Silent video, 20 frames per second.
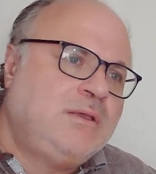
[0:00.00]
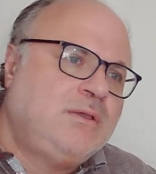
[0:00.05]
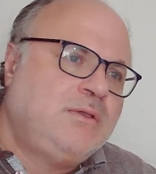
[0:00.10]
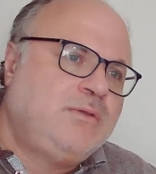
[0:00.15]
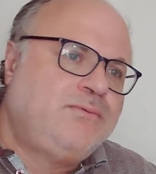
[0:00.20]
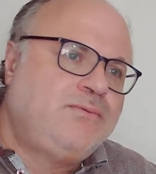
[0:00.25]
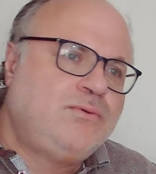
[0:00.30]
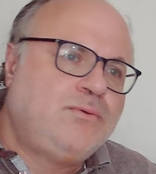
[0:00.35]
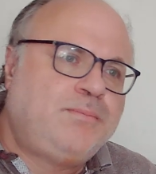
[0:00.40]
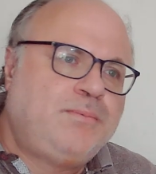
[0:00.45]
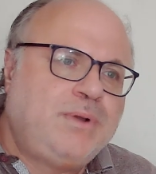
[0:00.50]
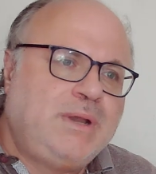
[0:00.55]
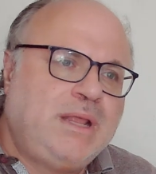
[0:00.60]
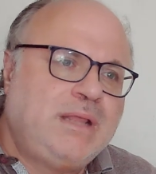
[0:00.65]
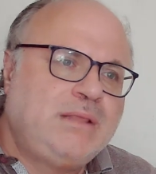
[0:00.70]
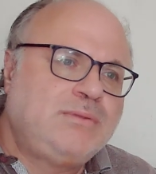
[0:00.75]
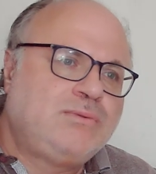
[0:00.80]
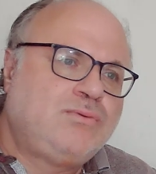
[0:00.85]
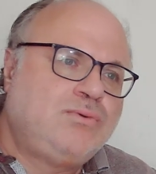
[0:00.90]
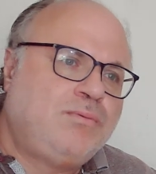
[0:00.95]
If you
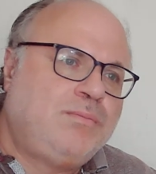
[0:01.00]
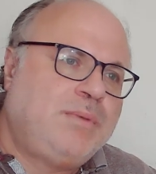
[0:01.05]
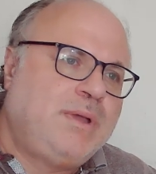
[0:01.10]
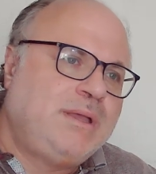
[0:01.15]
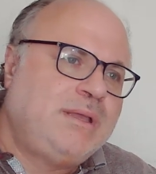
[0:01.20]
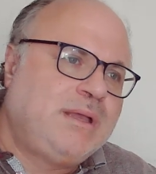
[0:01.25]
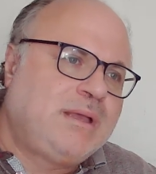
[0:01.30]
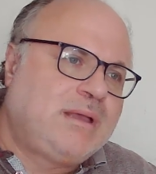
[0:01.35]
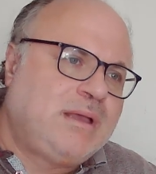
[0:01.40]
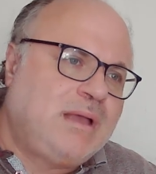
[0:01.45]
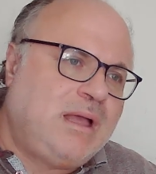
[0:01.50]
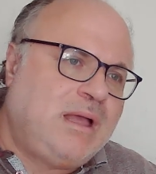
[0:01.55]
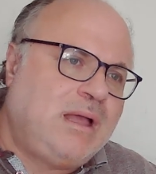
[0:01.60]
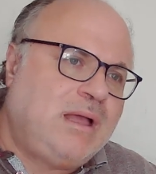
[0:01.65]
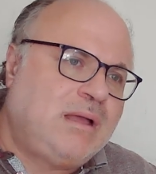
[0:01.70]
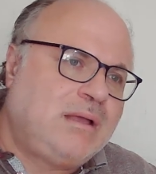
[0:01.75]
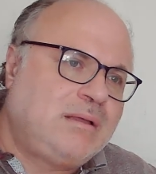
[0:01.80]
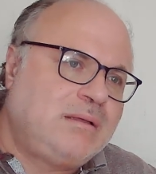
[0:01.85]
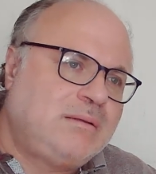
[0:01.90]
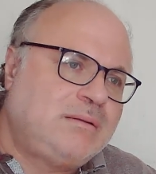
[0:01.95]
plan to buy a
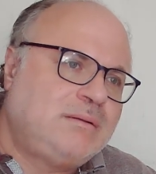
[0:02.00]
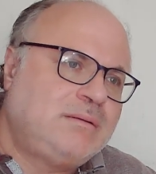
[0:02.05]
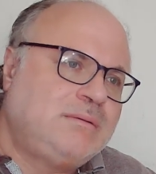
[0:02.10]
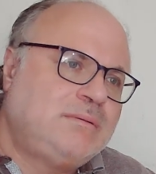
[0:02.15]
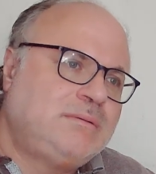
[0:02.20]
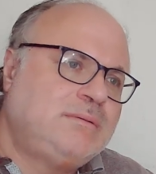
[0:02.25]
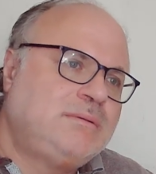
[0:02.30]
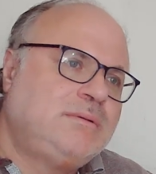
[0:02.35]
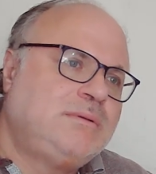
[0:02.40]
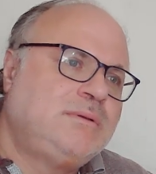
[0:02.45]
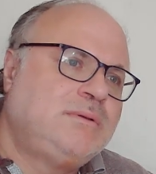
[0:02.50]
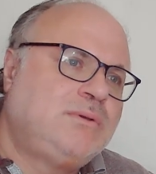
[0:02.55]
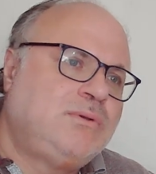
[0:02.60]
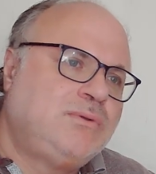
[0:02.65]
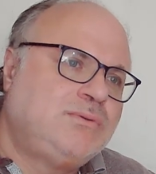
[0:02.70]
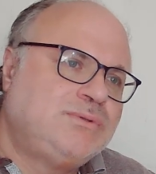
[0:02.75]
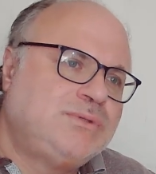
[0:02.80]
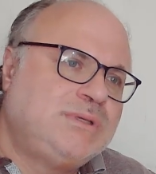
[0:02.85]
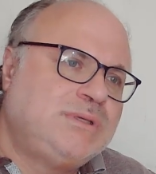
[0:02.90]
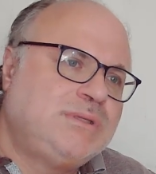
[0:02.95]
car,
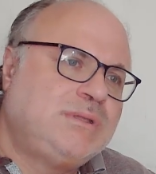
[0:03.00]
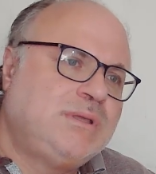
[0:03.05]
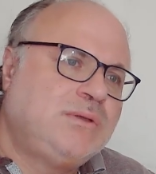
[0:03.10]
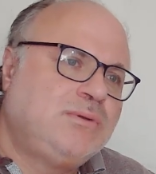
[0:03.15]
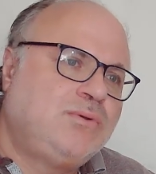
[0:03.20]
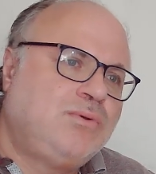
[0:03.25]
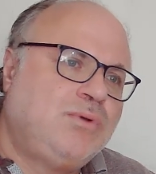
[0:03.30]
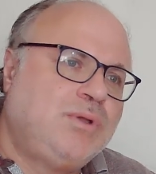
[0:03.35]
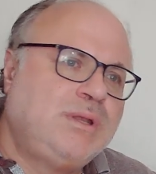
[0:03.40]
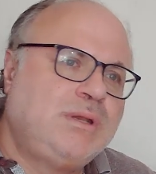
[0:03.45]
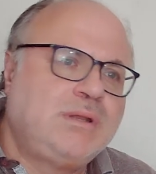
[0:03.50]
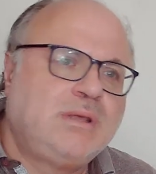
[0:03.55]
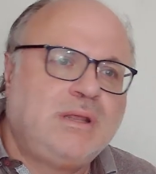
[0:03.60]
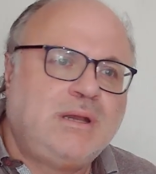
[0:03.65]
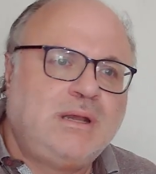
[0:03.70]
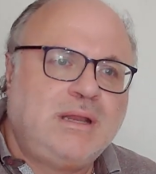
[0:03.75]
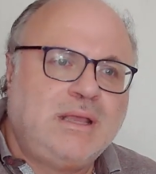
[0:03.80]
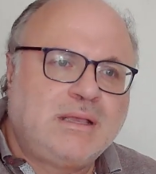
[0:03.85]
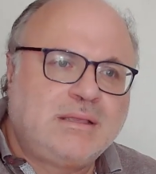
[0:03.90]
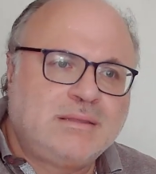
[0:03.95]
consider going
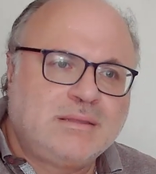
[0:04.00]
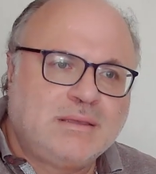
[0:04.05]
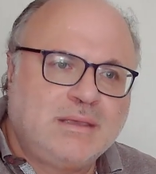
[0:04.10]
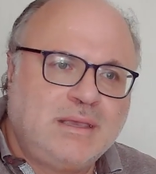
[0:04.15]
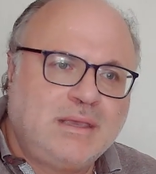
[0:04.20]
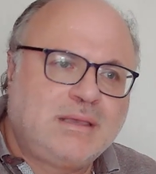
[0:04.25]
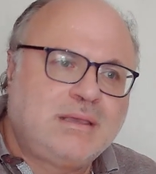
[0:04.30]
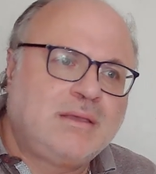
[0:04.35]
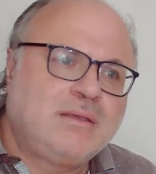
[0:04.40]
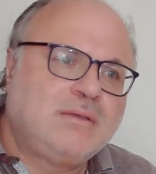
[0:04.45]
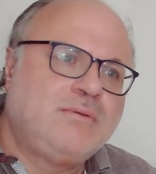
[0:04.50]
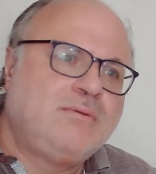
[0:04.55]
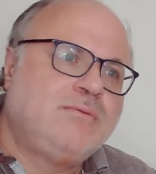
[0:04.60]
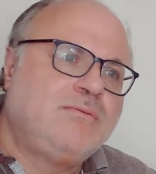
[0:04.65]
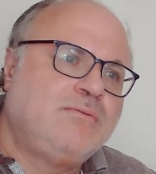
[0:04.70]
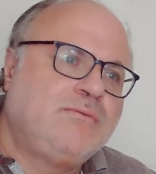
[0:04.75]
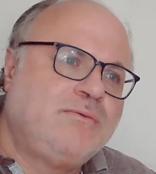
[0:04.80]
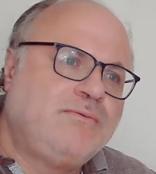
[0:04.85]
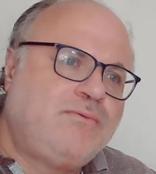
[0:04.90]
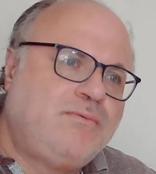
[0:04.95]
electric
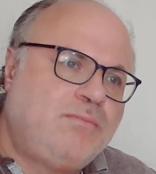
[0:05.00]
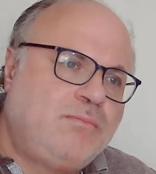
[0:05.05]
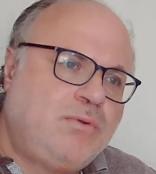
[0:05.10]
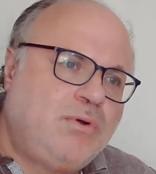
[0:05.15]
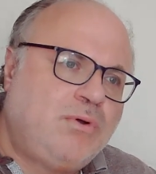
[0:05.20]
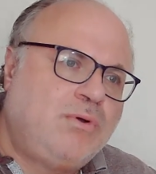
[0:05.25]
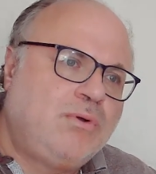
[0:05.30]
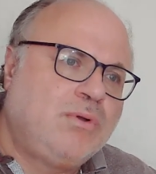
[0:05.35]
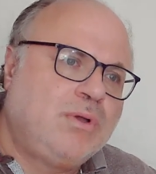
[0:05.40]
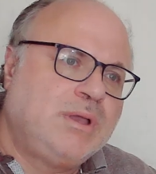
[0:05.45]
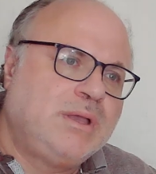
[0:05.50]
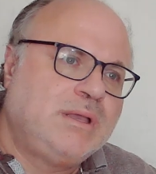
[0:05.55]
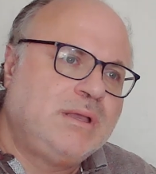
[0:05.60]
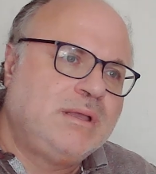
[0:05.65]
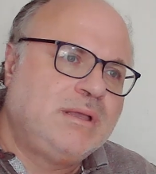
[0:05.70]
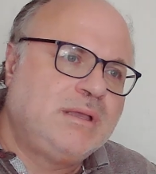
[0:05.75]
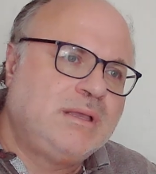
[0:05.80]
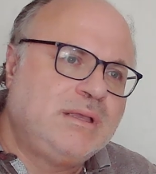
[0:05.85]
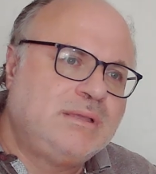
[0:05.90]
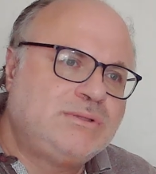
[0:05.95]
with more
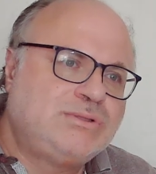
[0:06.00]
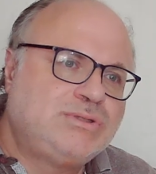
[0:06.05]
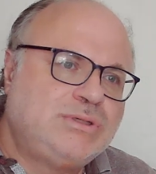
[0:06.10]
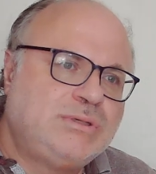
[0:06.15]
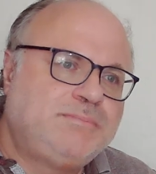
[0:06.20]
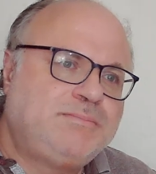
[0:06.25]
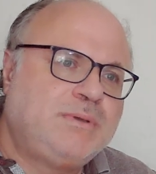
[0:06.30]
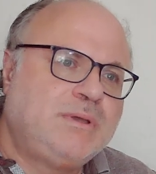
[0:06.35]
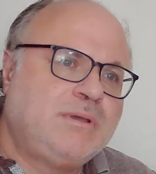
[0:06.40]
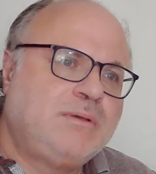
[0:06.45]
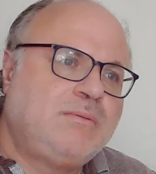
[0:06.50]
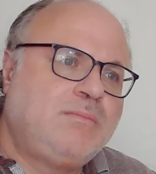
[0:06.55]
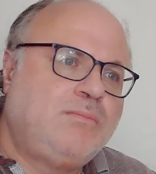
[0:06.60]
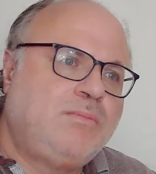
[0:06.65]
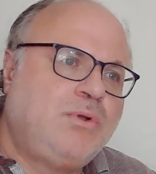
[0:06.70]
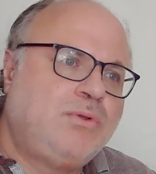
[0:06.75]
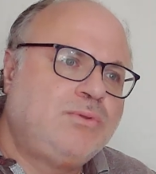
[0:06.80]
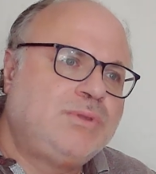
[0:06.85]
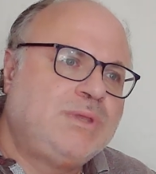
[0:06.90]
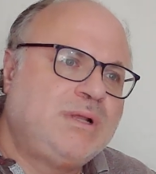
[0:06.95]
and cheaper
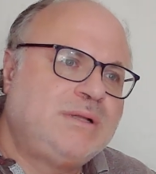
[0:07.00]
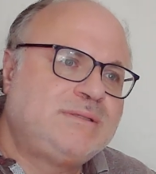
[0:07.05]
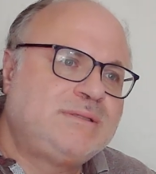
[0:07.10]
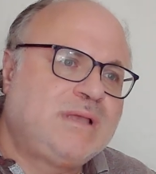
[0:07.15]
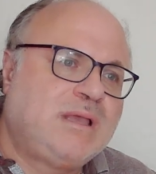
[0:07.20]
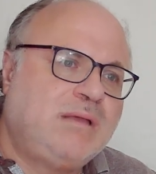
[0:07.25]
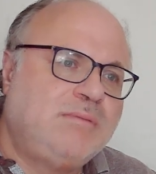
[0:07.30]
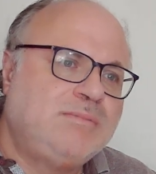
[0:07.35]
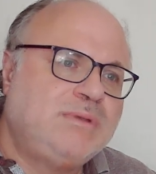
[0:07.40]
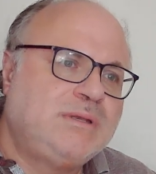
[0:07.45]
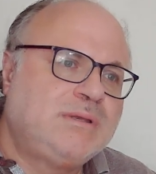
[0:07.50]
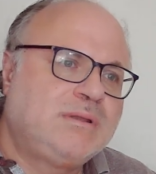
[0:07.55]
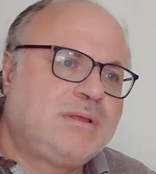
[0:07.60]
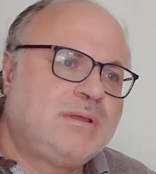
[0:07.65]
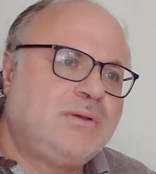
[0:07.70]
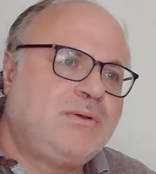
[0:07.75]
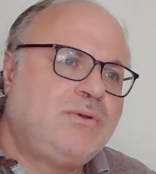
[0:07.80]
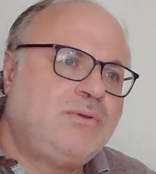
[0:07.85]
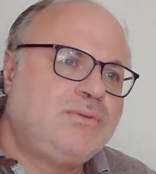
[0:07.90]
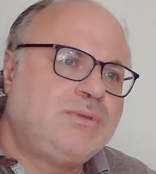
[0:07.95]
models coming
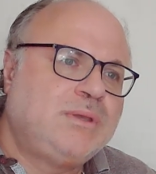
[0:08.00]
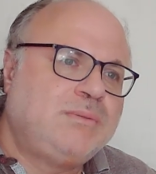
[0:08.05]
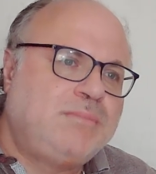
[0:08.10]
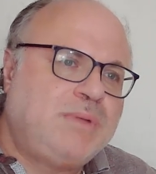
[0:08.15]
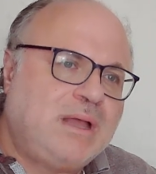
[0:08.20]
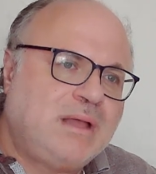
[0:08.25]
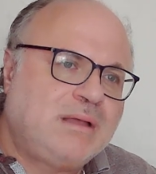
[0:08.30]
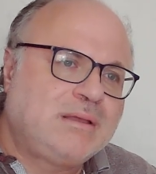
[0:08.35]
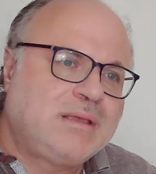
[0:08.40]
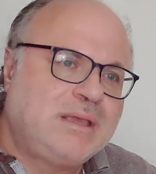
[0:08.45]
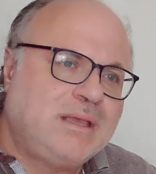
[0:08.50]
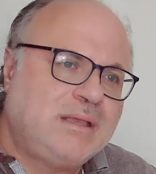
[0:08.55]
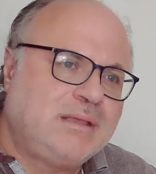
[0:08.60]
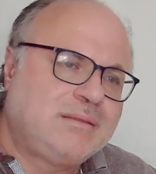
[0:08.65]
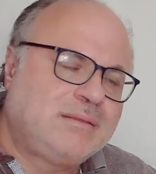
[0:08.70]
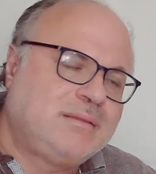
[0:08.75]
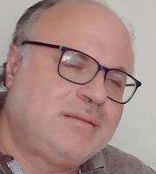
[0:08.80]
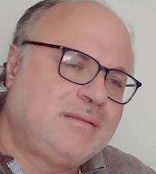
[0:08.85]
on the market.